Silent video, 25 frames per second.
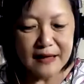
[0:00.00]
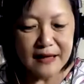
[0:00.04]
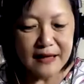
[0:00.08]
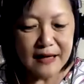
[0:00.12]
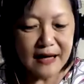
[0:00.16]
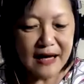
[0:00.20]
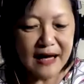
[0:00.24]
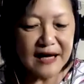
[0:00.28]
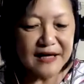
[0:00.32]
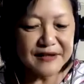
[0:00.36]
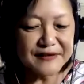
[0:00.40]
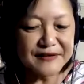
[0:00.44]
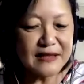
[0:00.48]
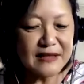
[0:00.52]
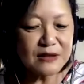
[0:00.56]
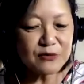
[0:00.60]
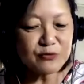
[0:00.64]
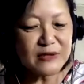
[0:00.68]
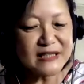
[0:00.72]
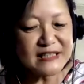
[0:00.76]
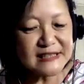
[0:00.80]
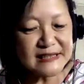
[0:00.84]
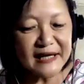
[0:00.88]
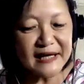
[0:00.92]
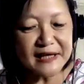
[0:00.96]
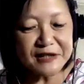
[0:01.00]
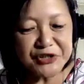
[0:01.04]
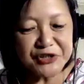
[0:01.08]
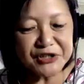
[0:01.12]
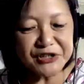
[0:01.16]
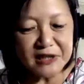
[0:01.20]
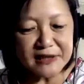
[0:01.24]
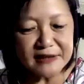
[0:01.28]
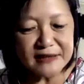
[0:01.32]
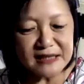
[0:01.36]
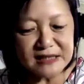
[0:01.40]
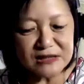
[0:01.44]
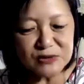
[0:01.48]
I think retention
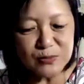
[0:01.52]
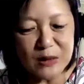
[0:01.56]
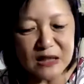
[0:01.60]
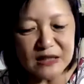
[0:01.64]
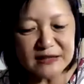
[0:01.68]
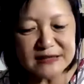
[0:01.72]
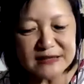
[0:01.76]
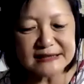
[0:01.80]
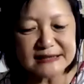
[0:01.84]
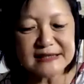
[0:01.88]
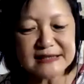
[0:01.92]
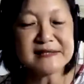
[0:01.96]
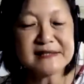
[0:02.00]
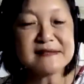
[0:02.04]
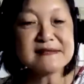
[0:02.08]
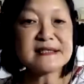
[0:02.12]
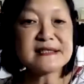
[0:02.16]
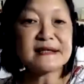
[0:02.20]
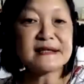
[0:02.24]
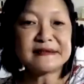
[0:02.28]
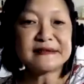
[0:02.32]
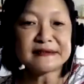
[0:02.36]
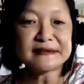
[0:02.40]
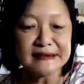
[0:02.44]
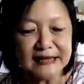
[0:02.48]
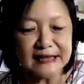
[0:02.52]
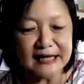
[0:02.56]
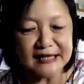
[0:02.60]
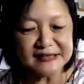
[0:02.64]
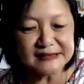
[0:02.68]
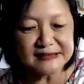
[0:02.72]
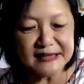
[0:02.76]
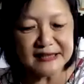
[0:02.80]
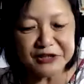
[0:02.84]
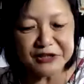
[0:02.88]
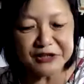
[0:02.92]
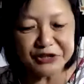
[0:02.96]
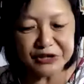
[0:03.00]
as well as
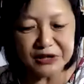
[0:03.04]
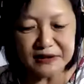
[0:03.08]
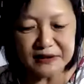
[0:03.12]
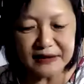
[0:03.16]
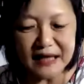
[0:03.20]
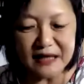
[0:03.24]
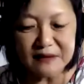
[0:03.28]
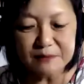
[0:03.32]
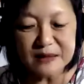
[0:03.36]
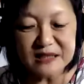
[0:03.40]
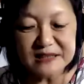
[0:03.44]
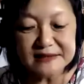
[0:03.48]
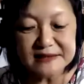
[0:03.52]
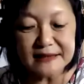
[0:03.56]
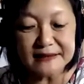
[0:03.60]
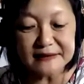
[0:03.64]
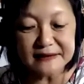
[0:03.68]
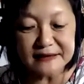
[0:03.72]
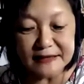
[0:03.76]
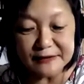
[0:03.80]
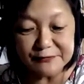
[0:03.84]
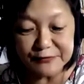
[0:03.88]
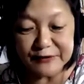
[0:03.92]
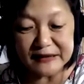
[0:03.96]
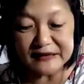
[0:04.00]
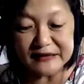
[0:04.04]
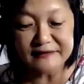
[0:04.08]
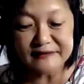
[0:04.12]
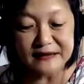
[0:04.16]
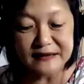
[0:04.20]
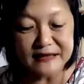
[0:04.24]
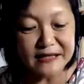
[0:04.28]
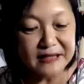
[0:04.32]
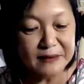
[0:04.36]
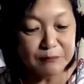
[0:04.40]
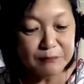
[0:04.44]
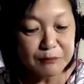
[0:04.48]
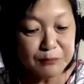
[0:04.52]
internalization can be significantly
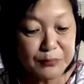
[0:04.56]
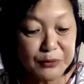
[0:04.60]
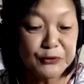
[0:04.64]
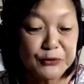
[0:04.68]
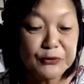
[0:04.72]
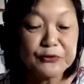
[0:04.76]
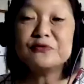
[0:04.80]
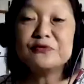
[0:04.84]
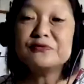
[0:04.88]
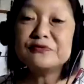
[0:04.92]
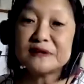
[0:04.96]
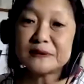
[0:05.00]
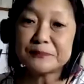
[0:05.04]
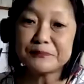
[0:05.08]
improved